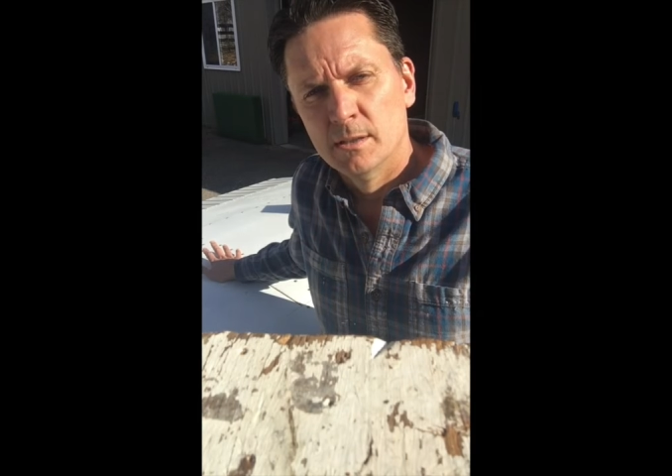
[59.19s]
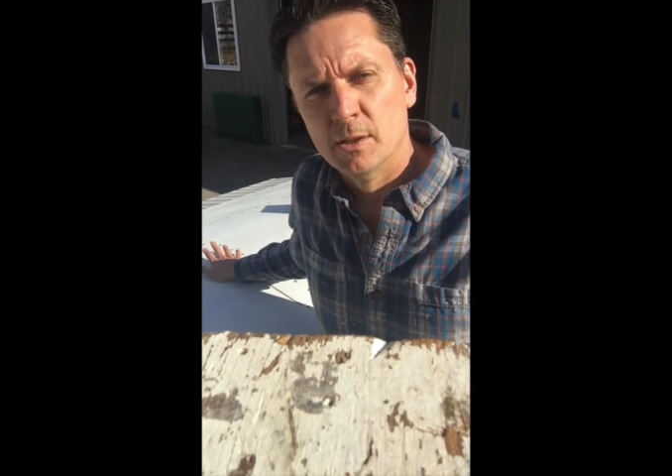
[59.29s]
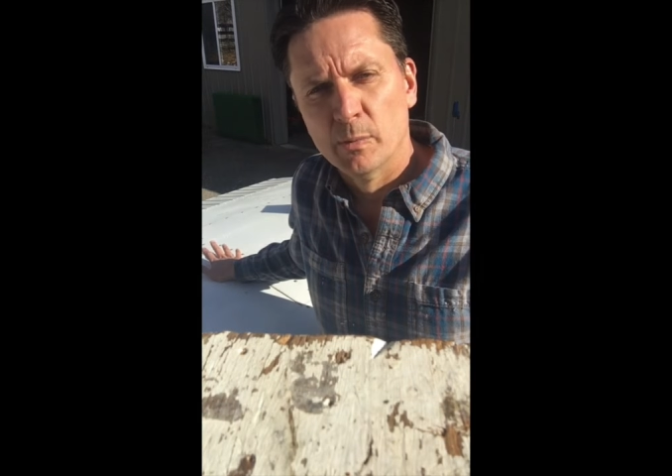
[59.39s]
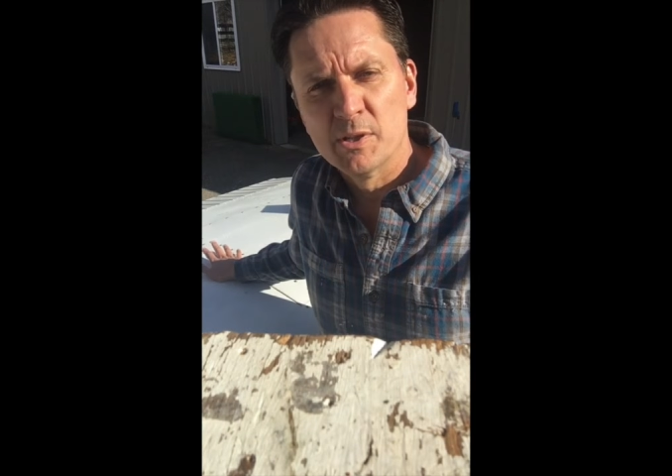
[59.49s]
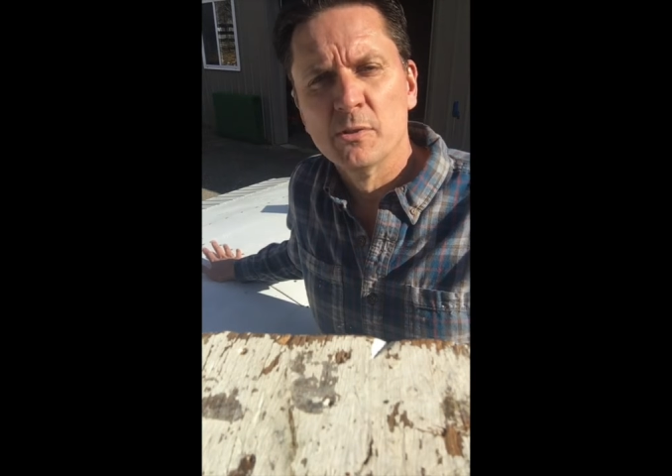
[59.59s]

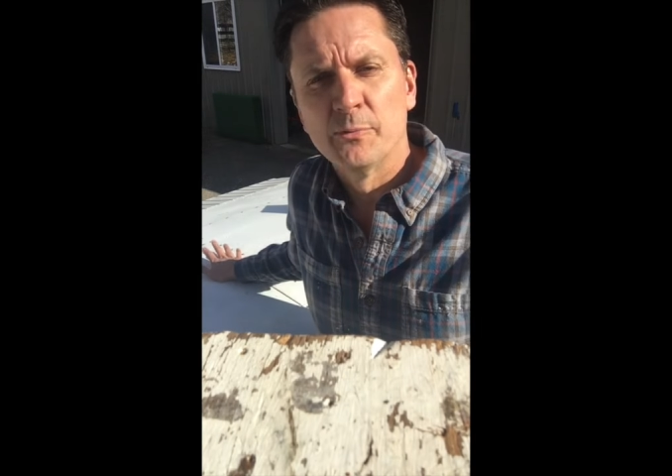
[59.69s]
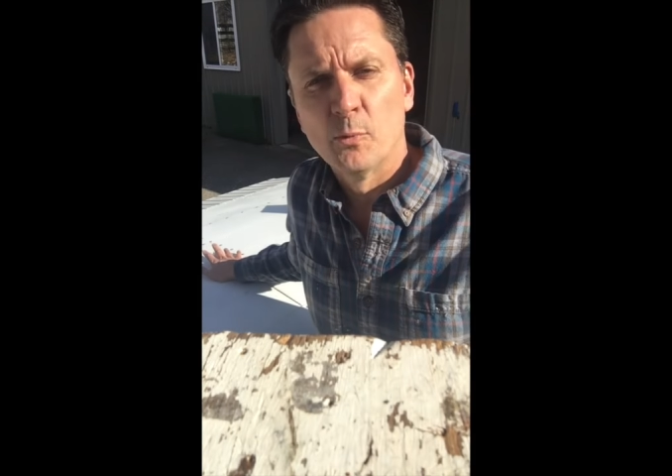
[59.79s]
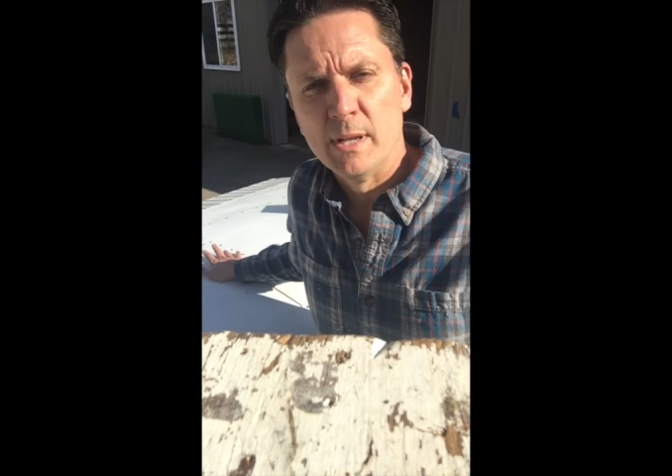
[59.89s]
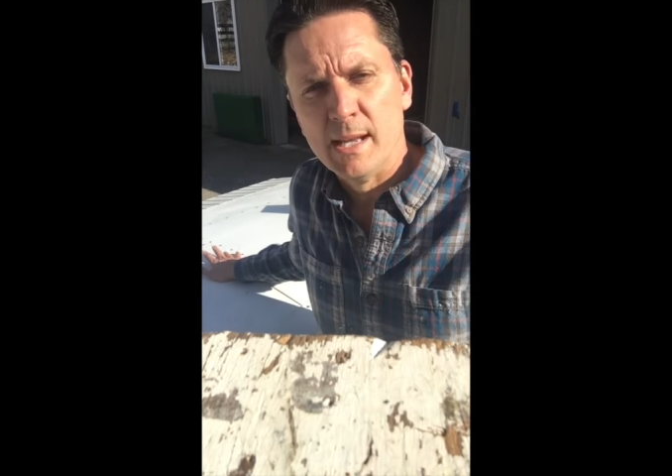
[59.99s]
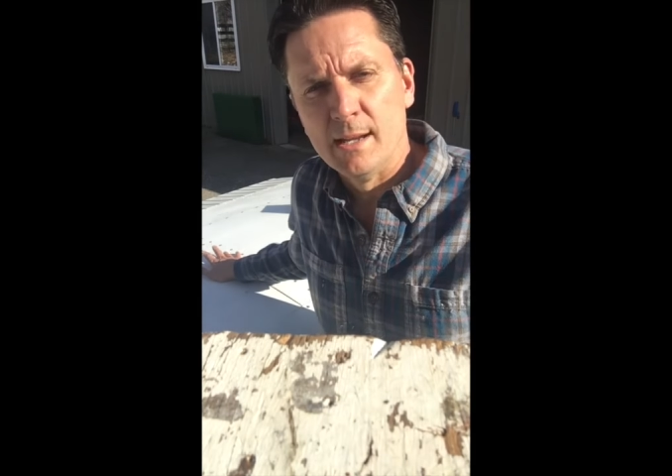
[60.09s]
the original
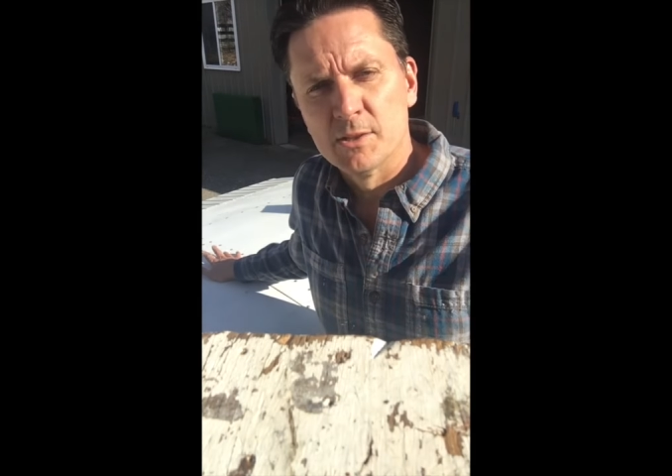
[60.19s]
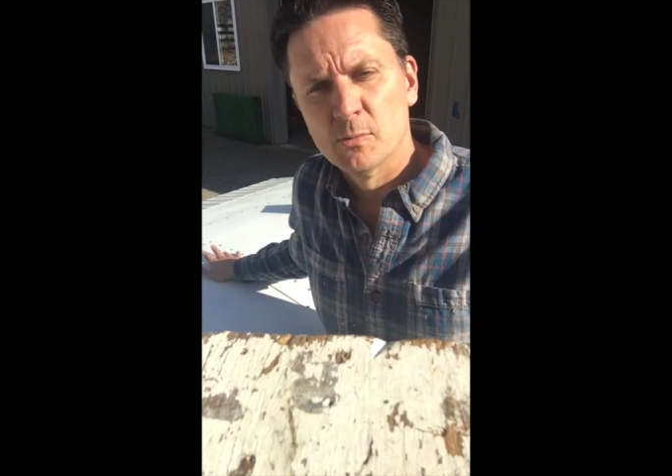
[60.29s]
40 gallons.